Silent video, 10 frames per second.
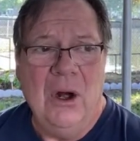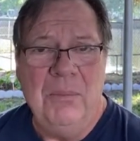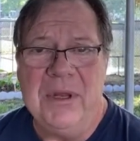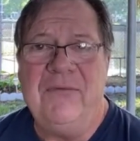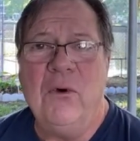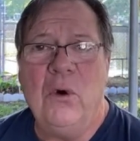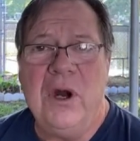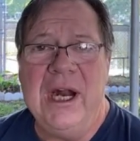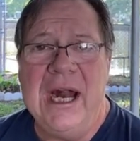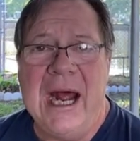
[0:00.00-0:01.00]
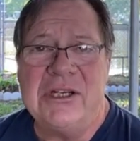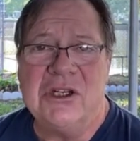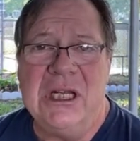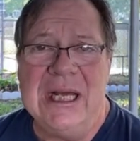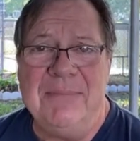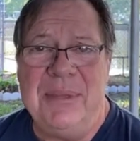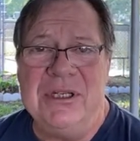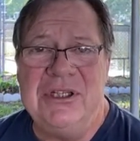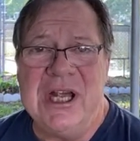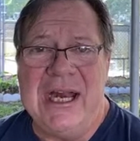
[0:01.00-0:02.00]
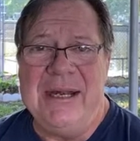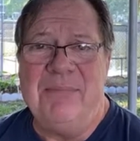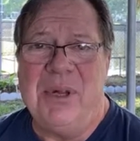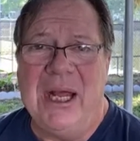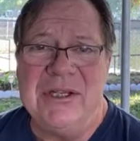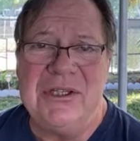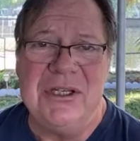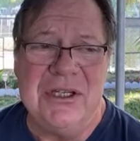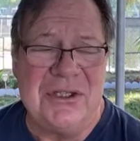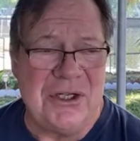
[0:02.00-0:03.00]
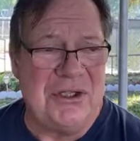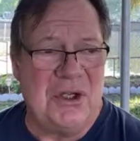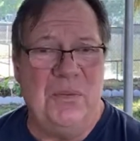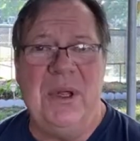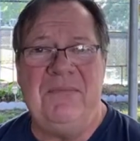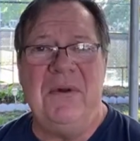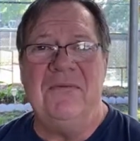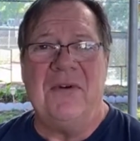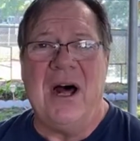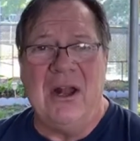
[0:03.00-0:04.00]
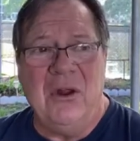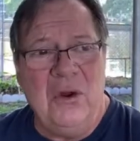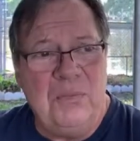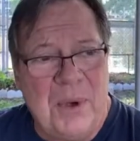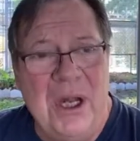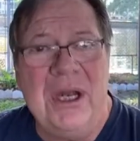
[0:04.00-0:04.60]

before it actually had been set in place and the system had been followed. But